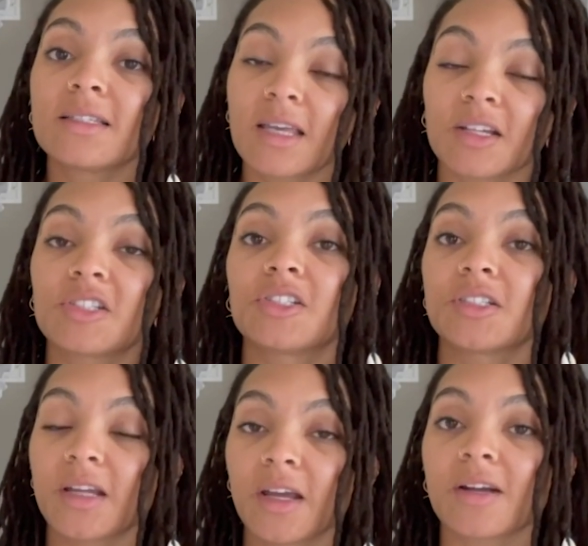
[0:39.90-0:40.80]

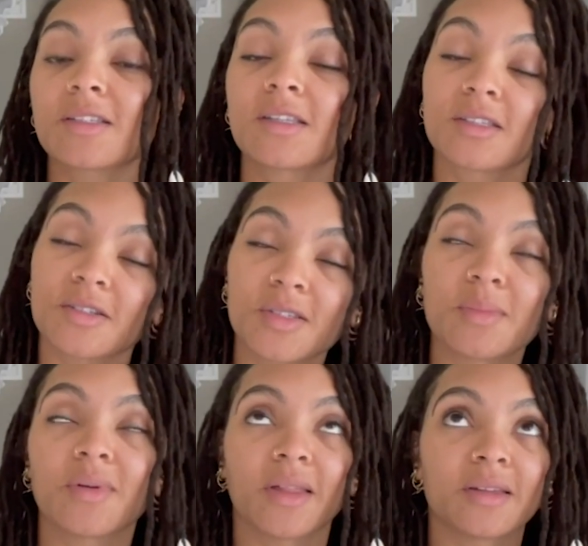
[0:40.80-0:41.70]
textured hair sisters
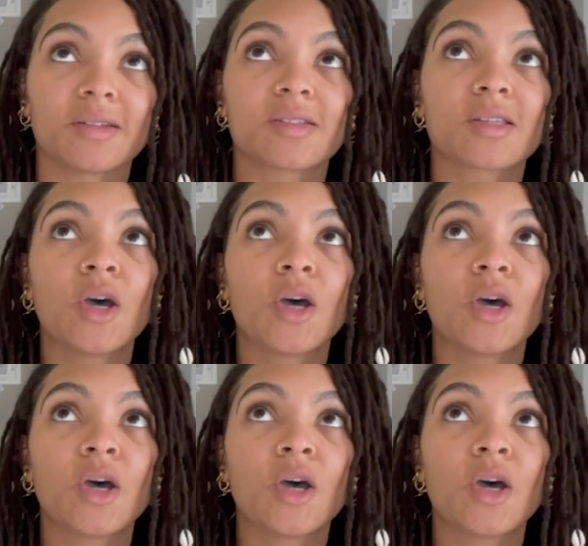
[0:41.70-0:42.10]
and brothers